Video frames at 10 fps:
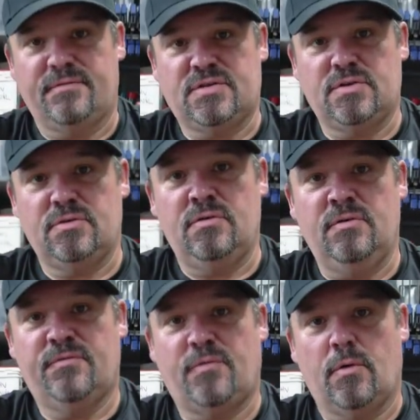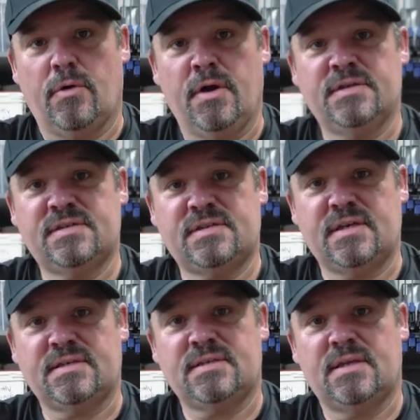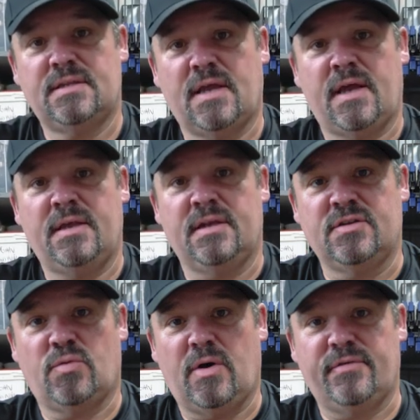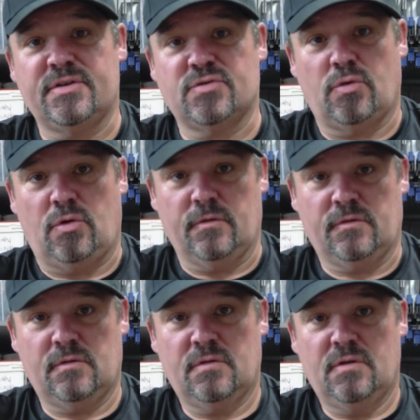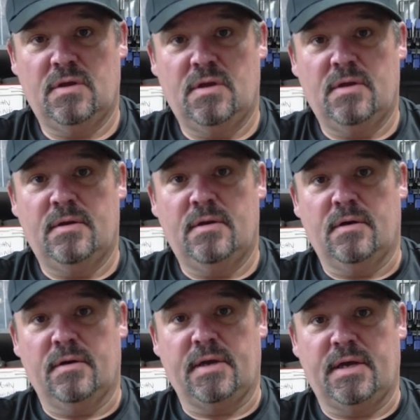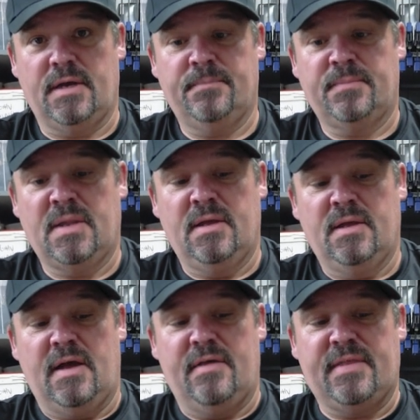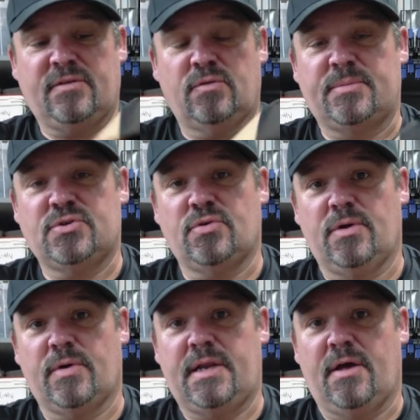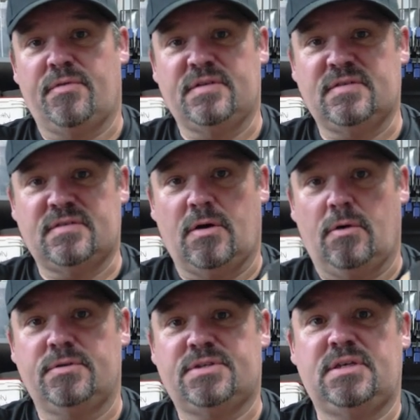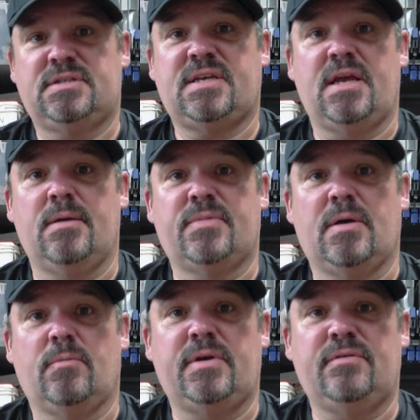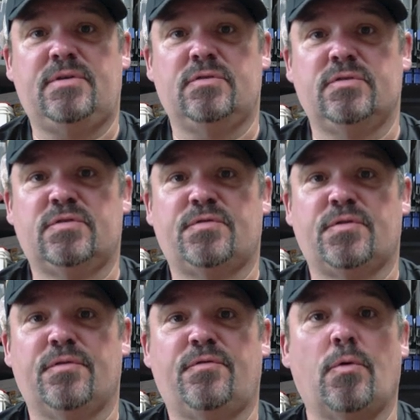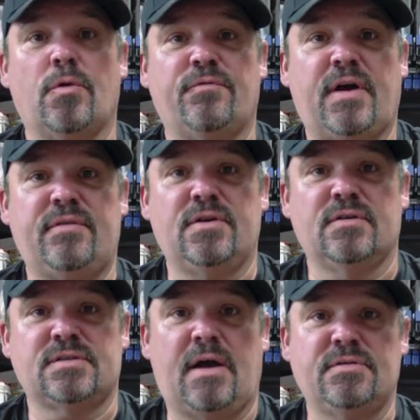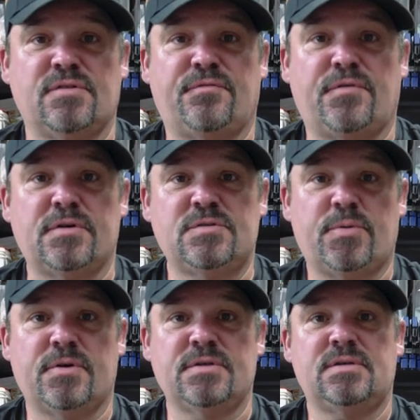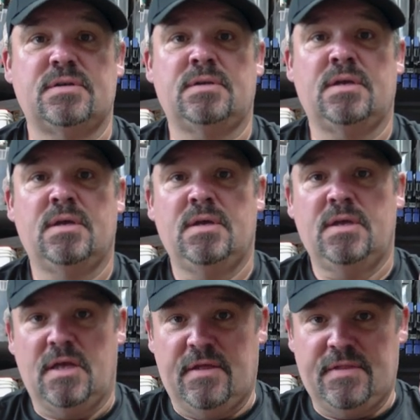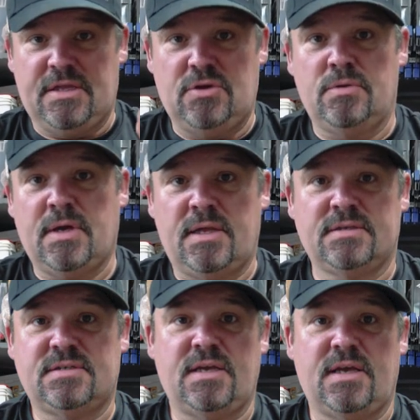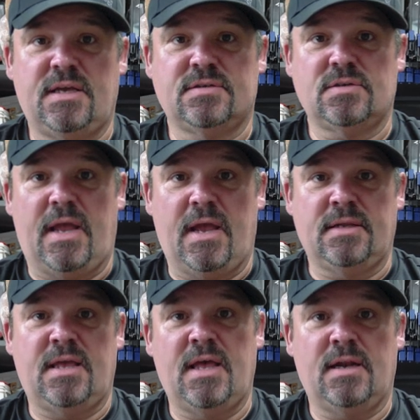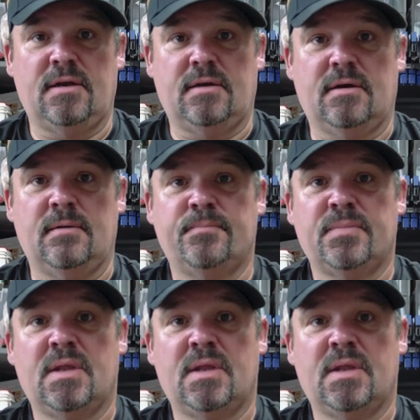have two, four, six, nine, and 12 inch rolls. Okay? And that's what I'm showing you right now. This is the OG tape that we've used for four or five years. I was the first person in the United States and Canada